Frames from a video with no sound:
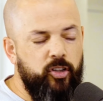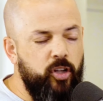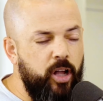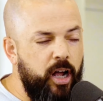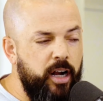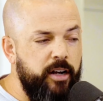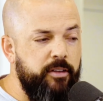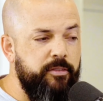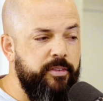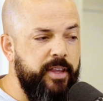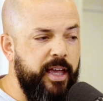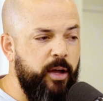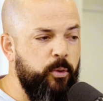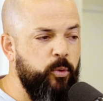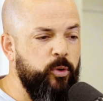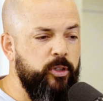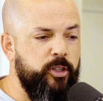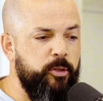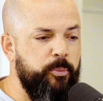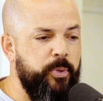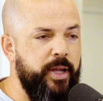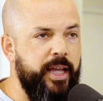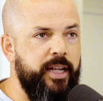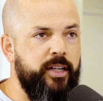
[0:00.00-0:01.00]
a lot of that
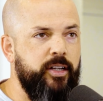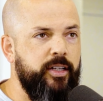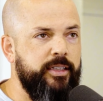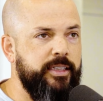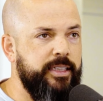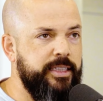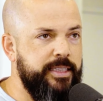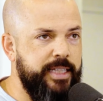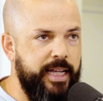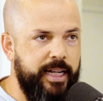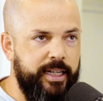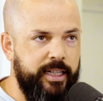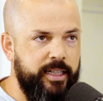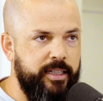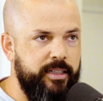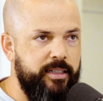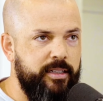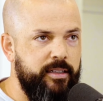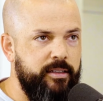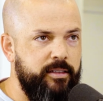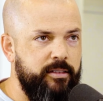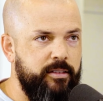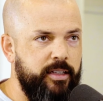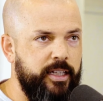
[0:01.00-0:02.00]
will depend on the
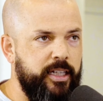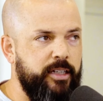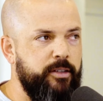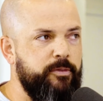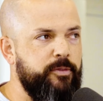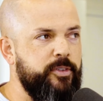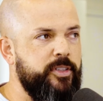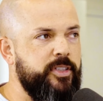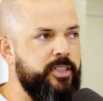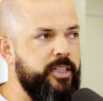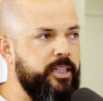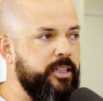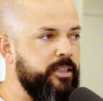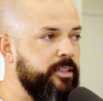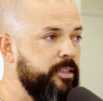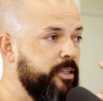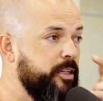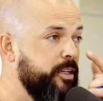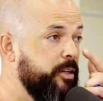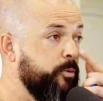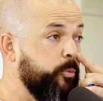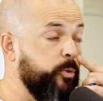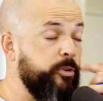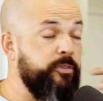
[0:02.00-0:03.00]
tenant. Like if it's
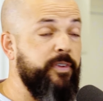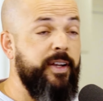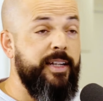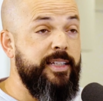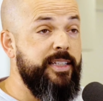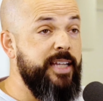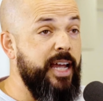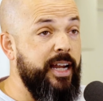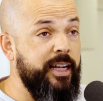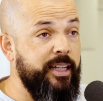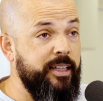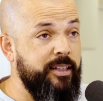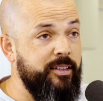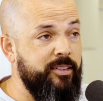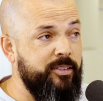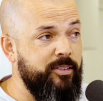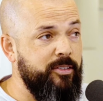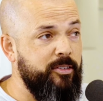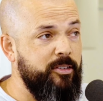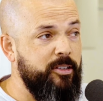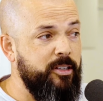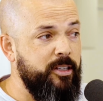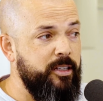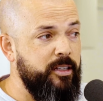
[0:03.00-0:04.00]
we've had
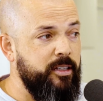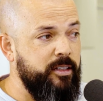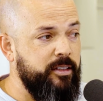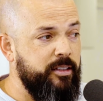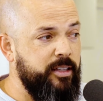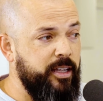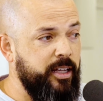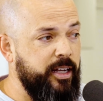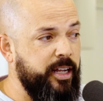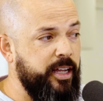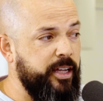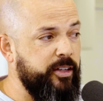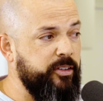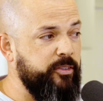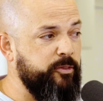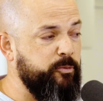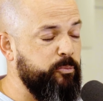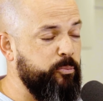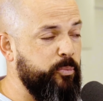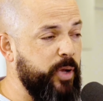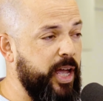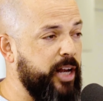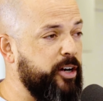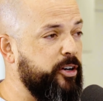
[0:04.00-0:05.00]
tenants that
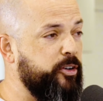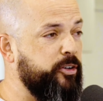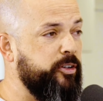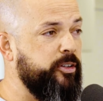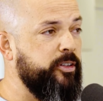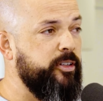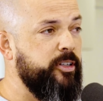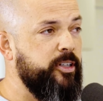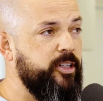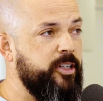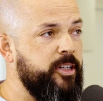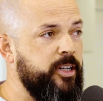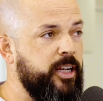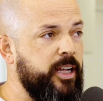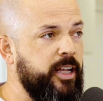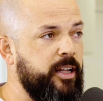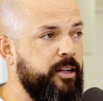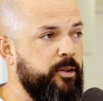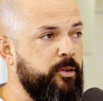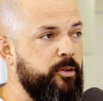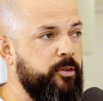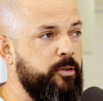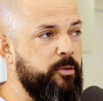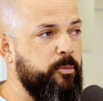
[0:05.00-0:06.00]
have better
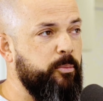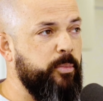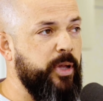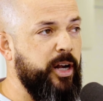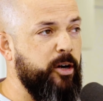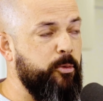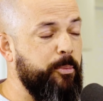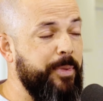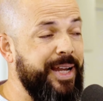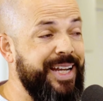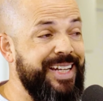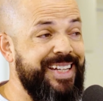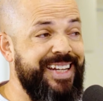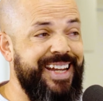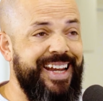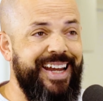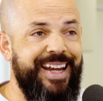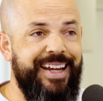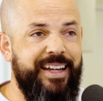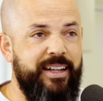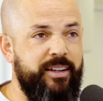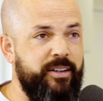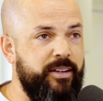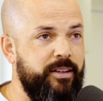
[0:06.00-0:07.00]

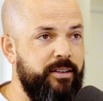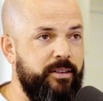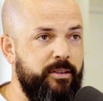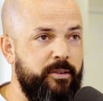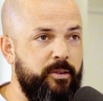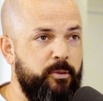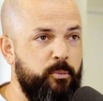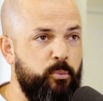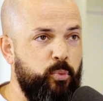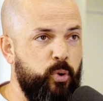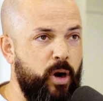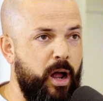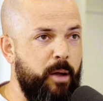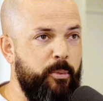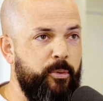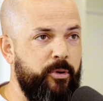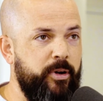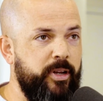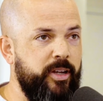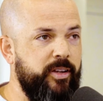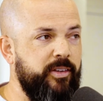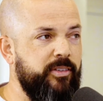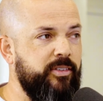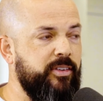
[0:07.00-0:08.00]
maintained
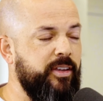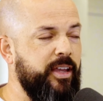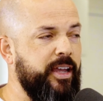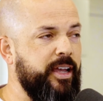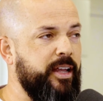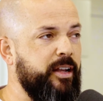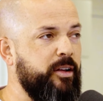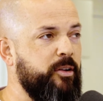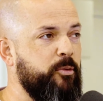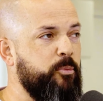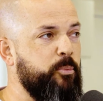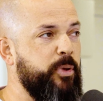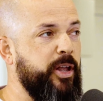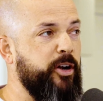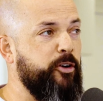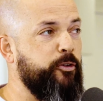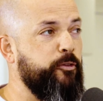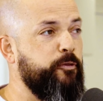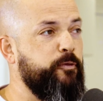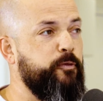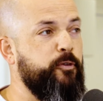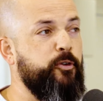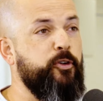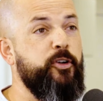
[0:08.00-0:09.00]
properties and
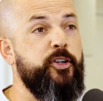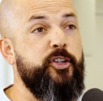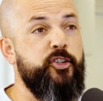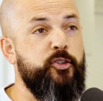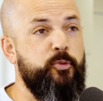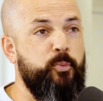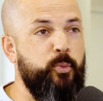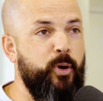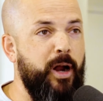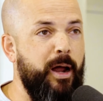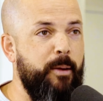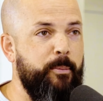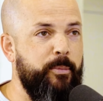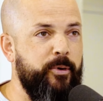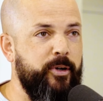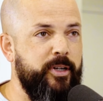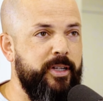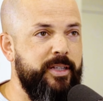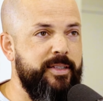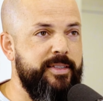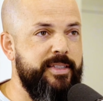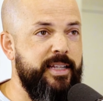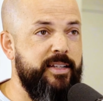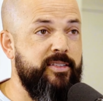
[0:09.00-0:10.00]
better furnished
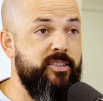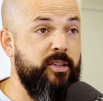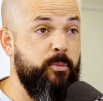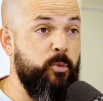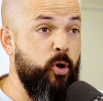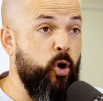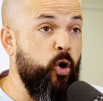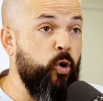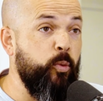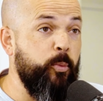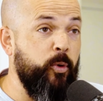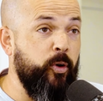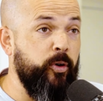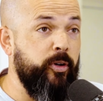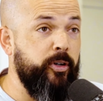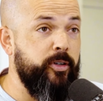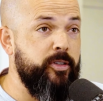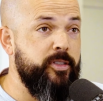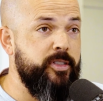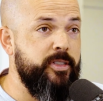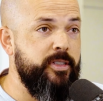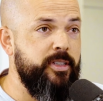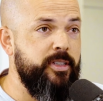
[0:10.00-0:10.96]
properties than some homeowners.